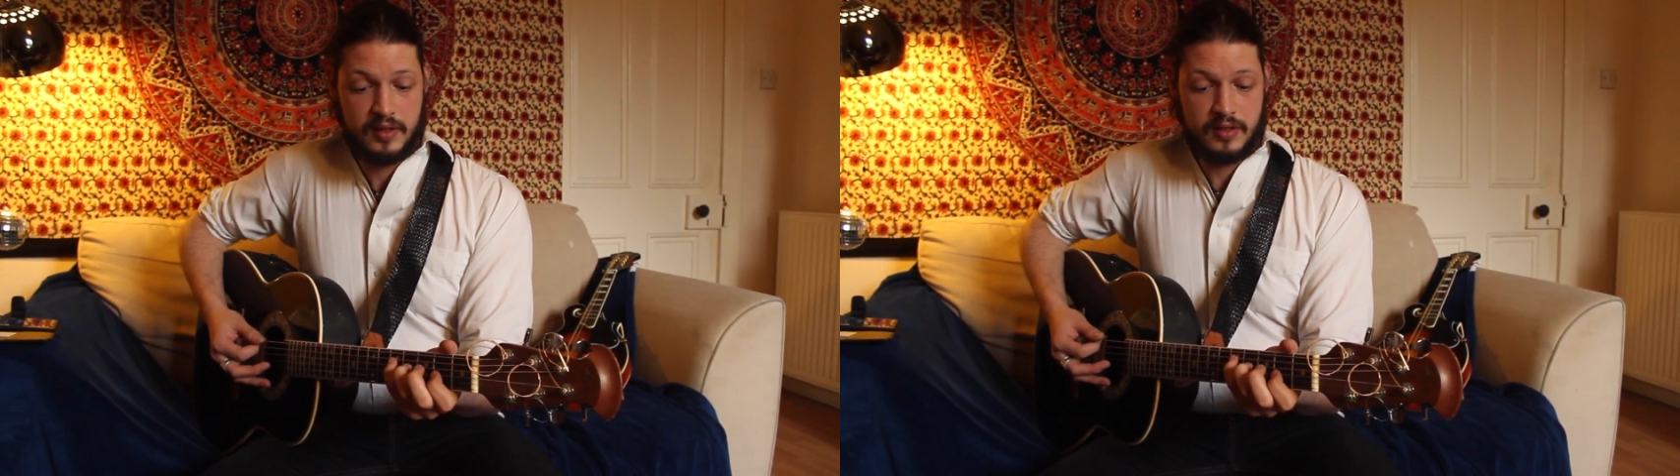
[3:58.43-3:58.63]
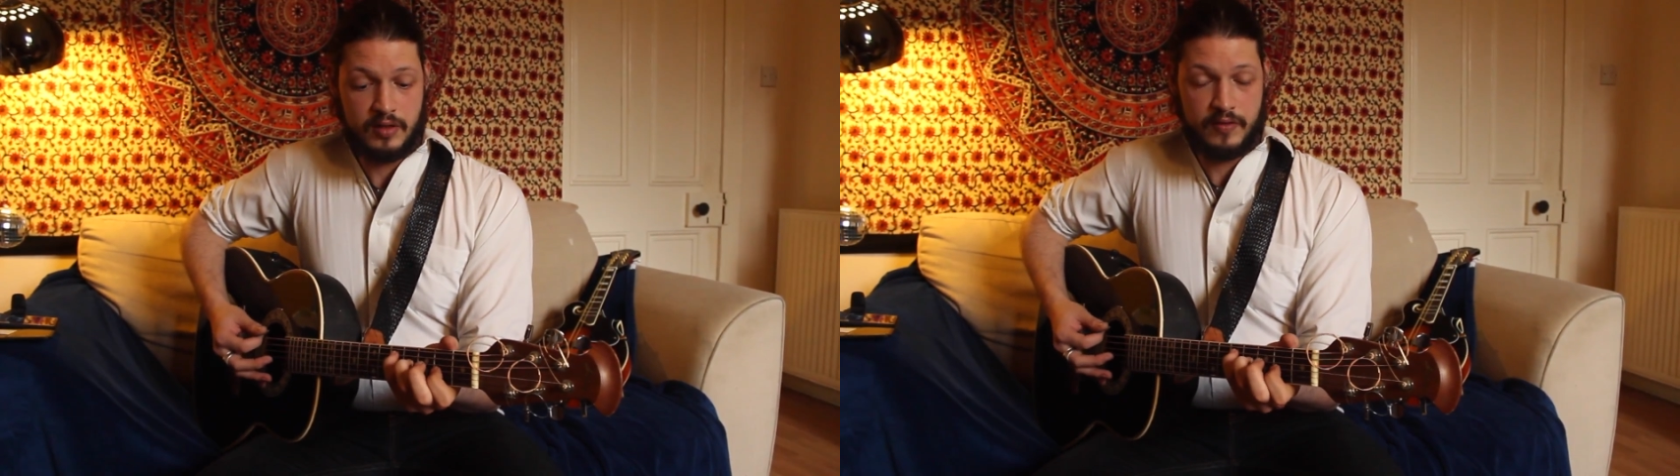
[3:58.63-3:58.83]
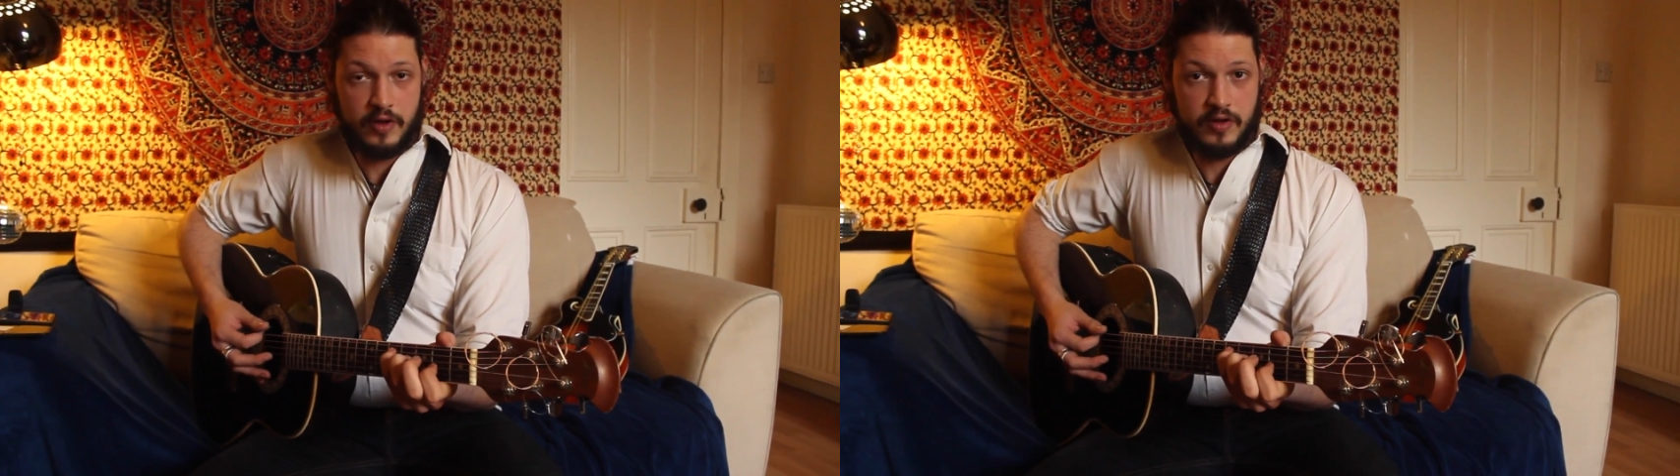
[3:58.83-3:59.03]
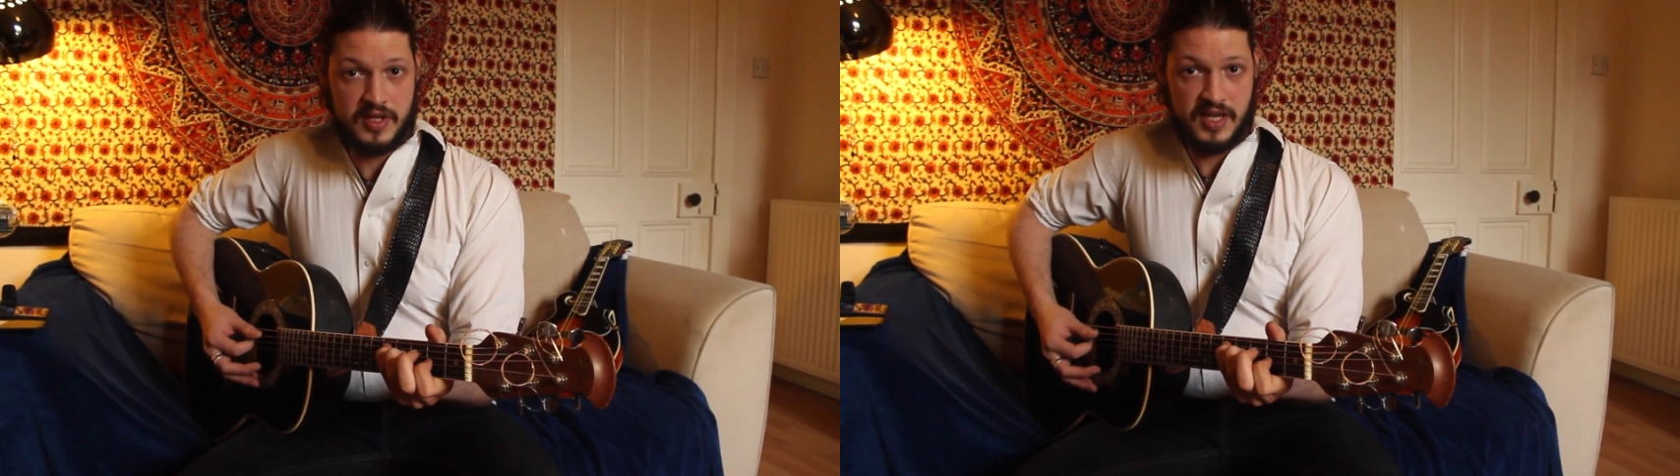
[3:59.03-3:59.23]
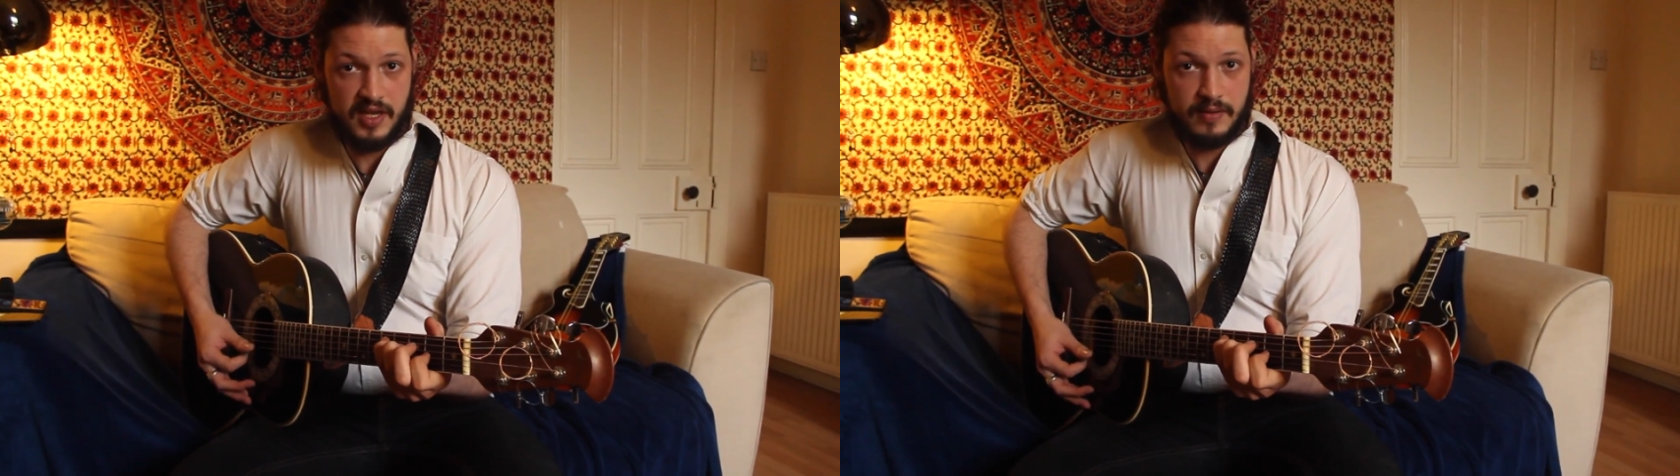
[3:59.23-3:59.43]
So you've got your
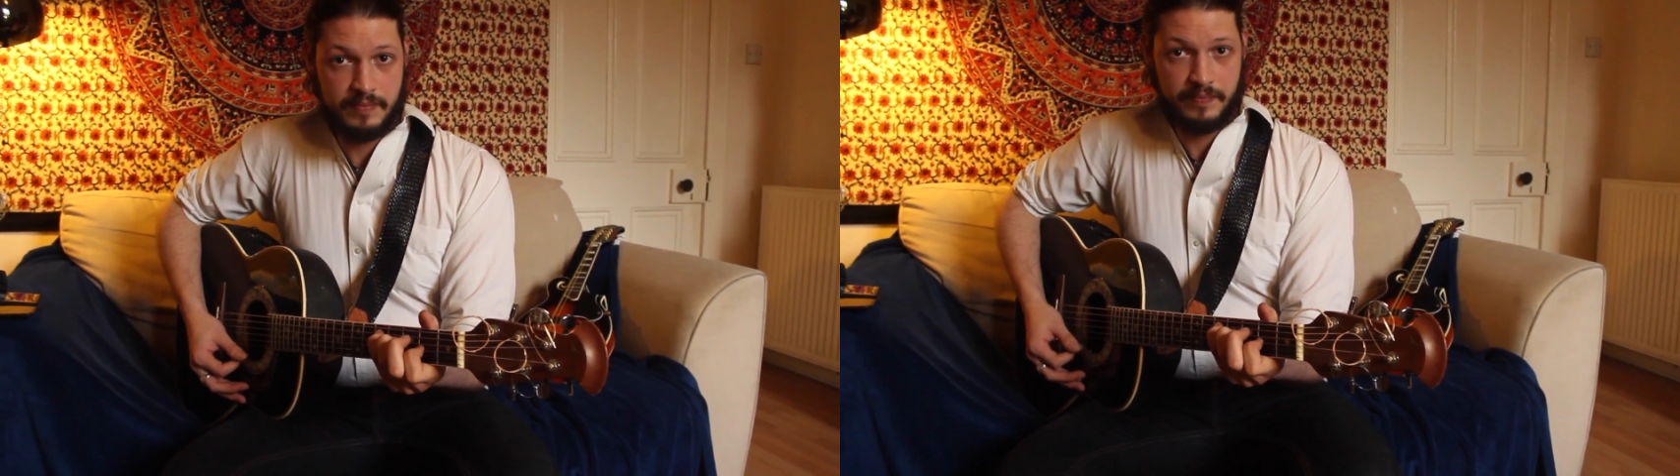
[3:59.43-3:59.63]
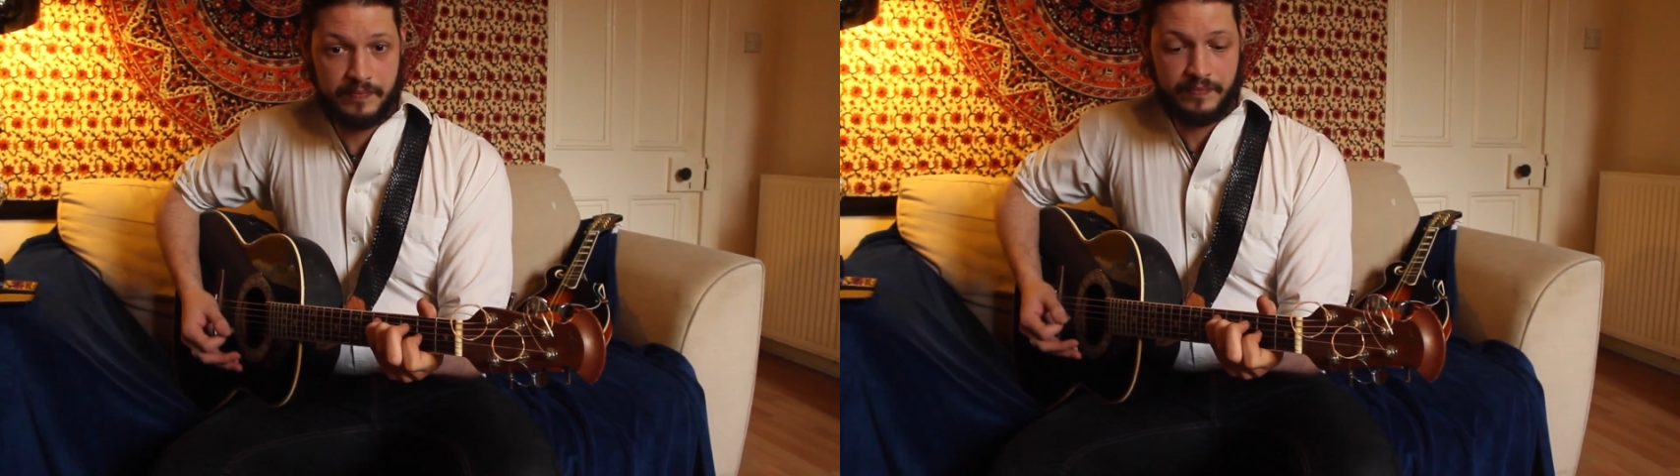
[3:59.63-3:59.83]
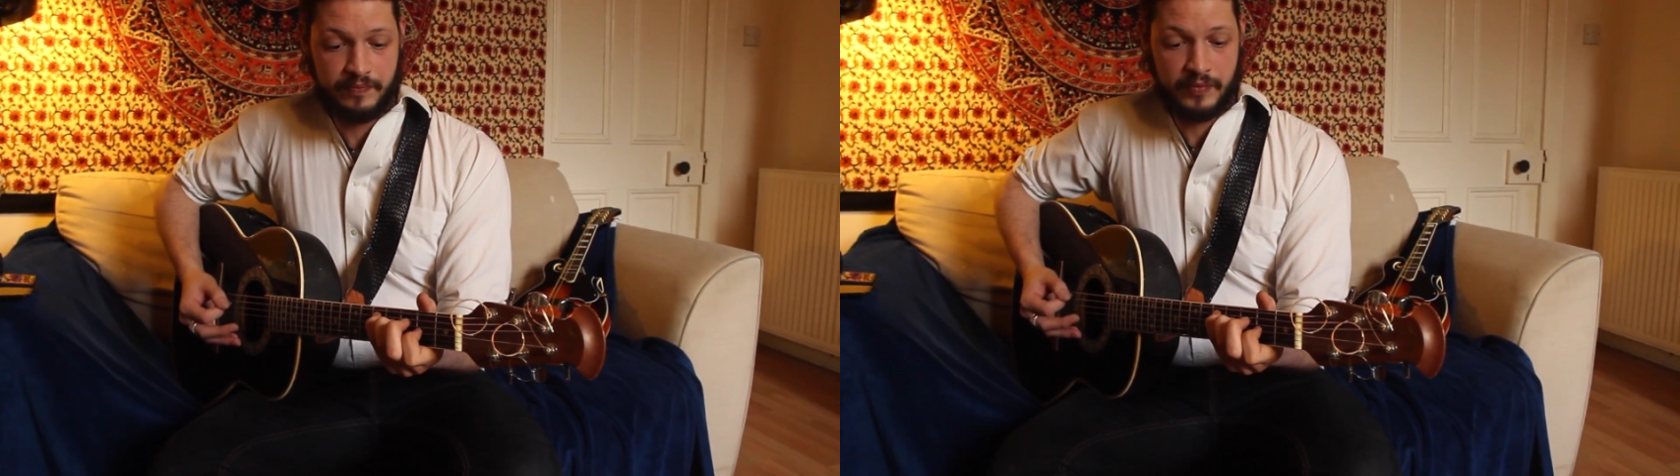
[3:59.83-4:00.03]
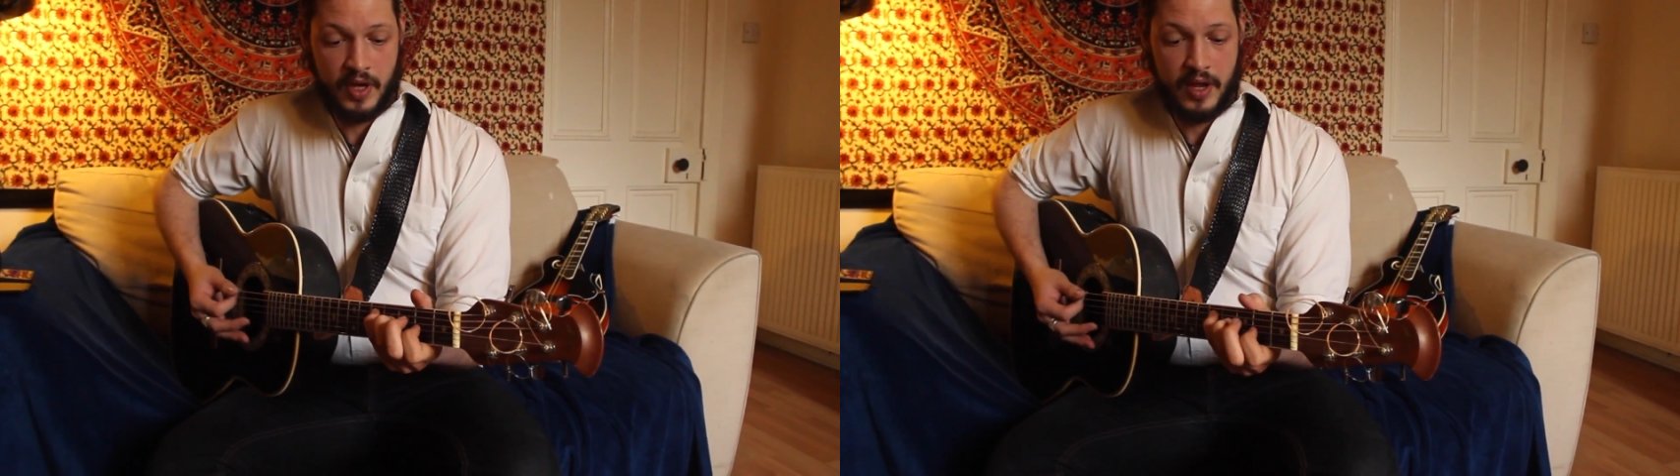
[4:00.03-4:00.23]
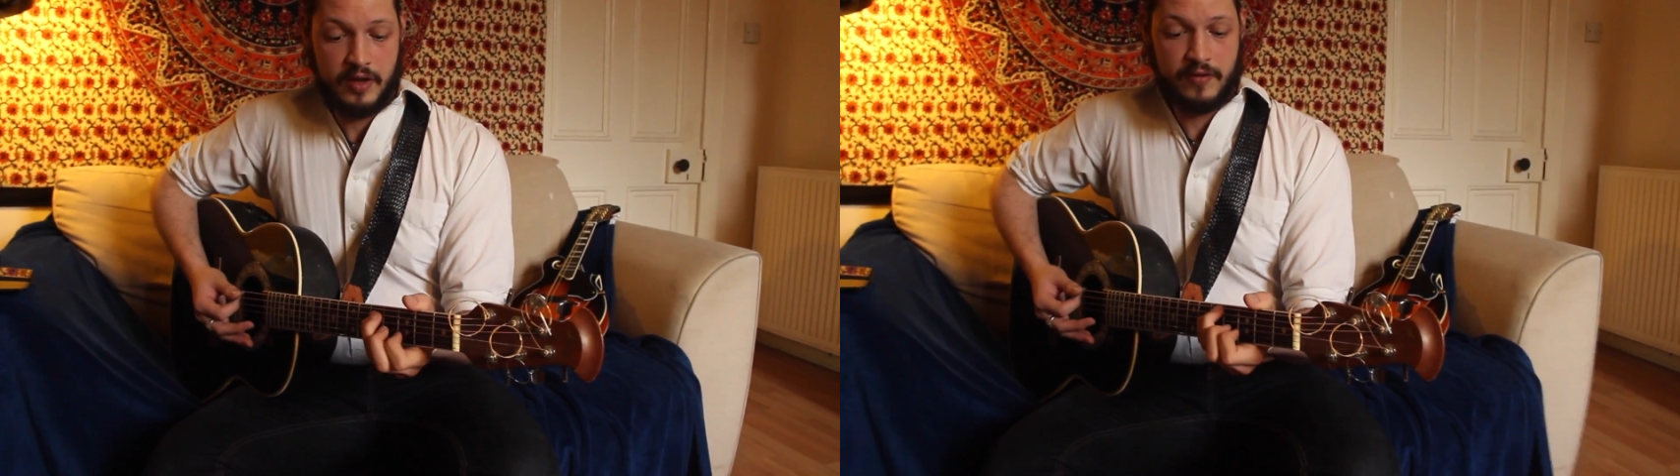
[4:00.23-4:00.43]
D,
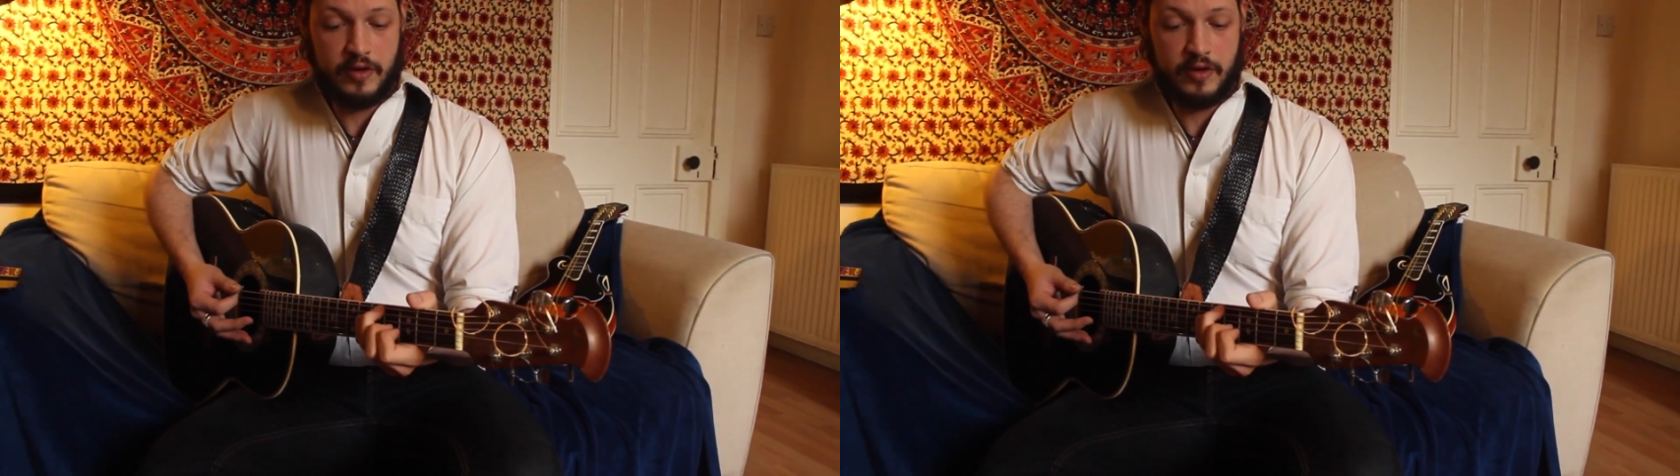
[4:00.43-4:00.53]
you've